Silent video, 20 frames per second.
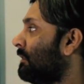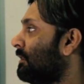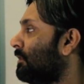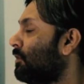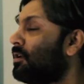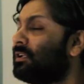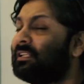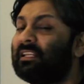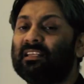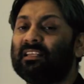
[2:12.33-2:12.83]

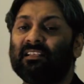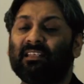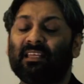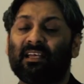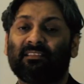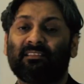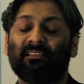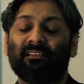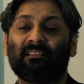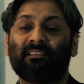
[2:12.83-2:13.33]
Non-current
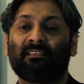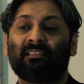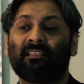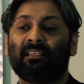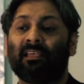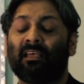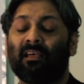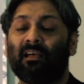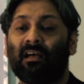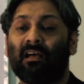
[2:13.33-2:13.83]
assets
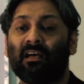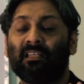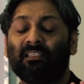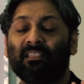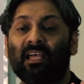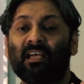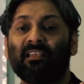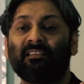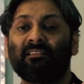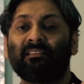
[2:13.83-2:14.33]
are
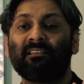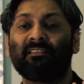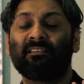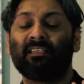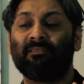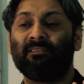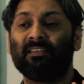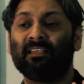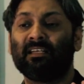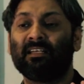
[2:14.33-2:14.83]
the assets
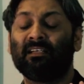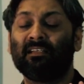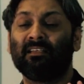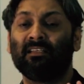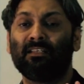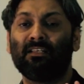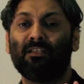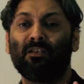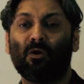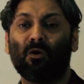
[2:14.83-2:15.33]
having
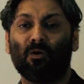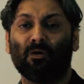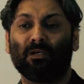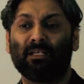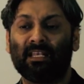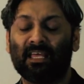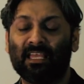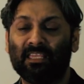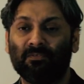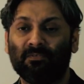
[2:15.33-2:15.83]
a long
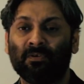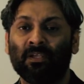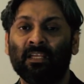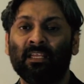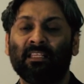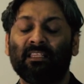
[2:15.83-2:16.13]
life.